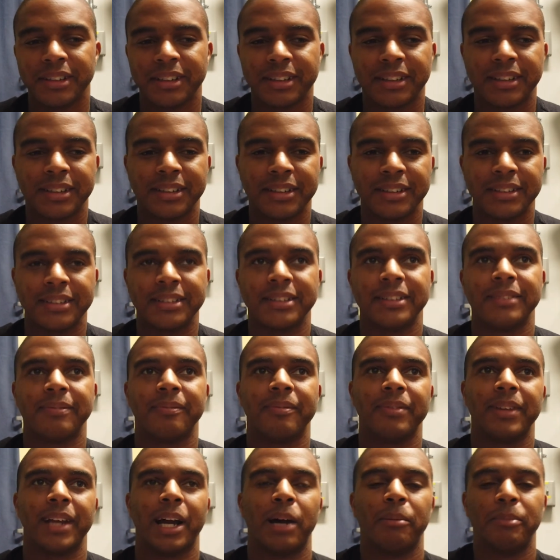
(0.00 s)
because
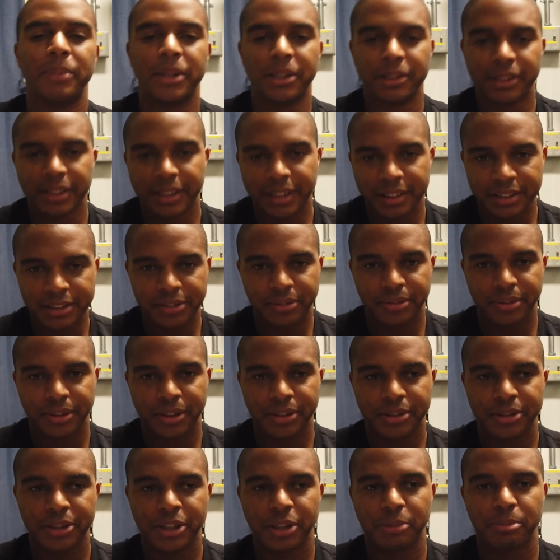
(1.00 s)
I'll build the engine for the
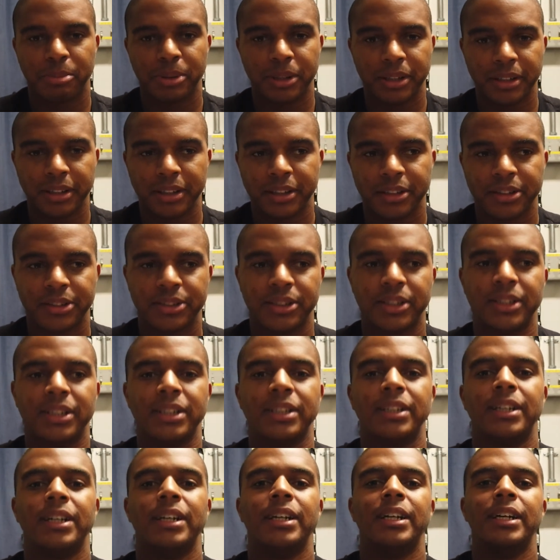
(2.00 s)
truck, put it in the truck,
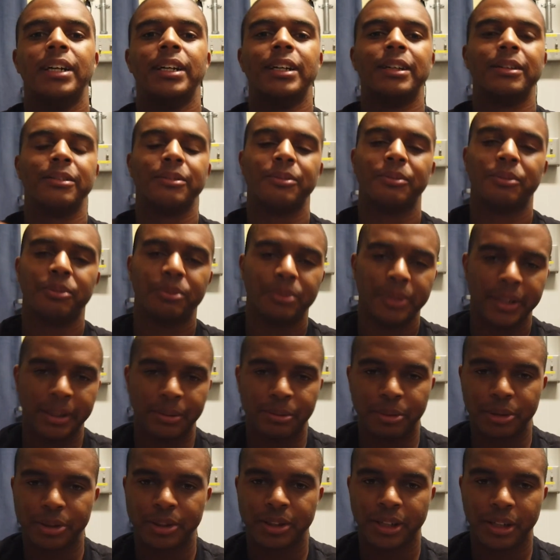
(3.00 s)

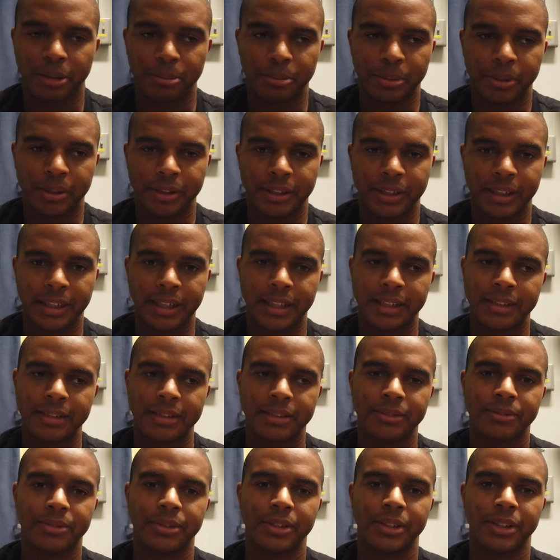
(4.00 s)
then we'll start building the
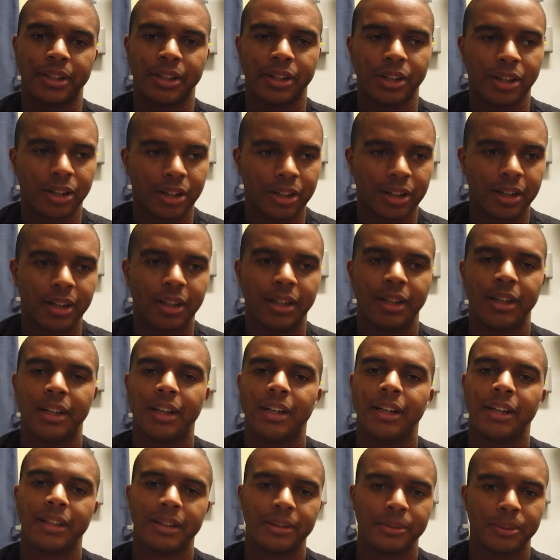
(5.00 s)
engine for the car.
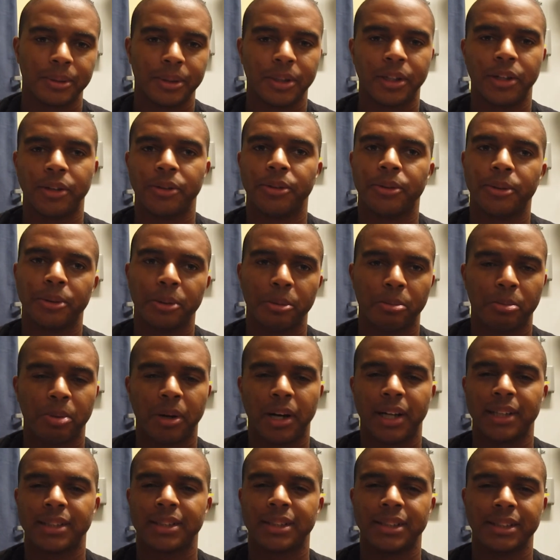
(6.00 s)
We'll go through the
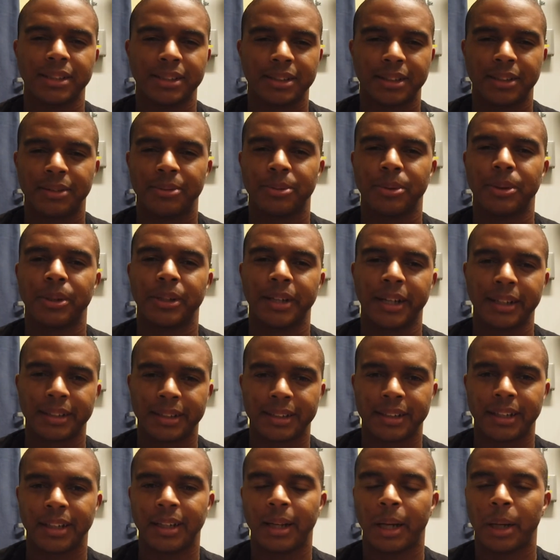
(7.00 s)
process because we're gonna have to
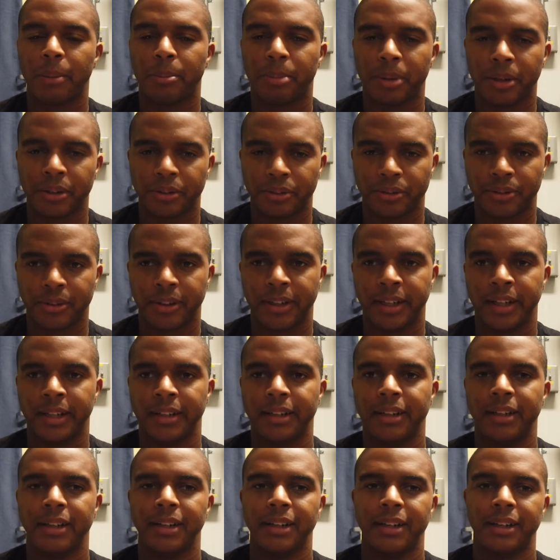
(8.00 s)
get a lot of parts for that.
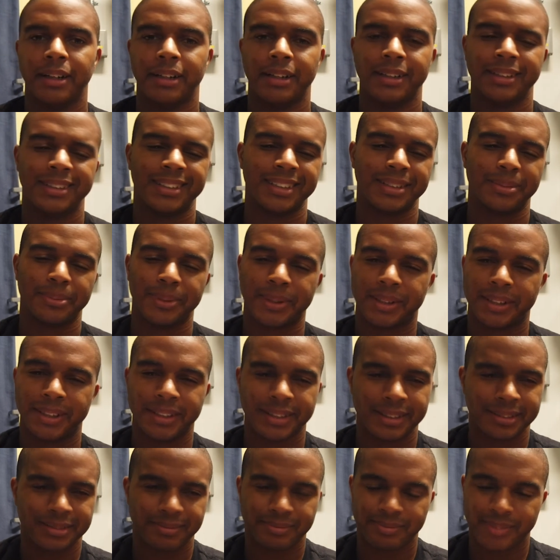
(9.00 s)
Just
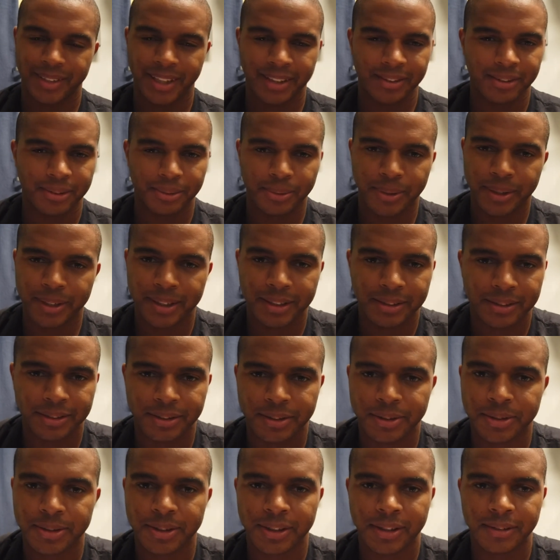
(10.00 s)
because that's the way this
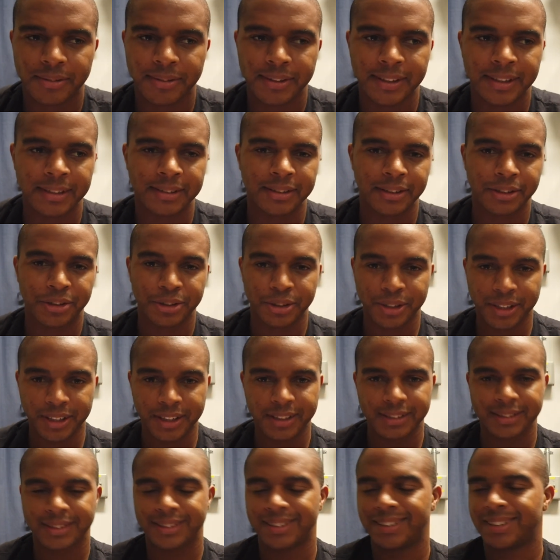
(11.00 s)
new stuff is. A
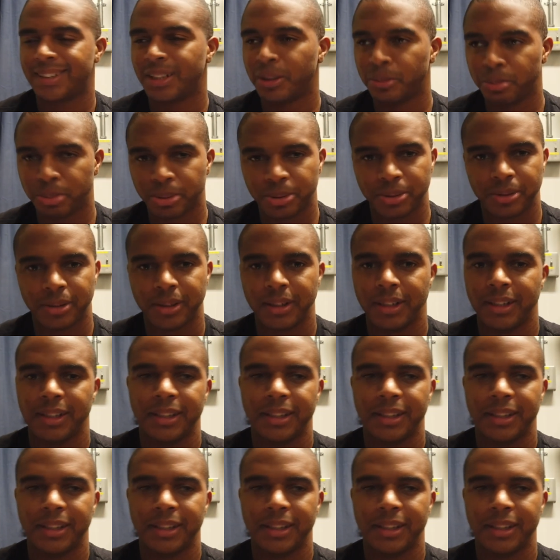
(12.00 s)
truck's simple.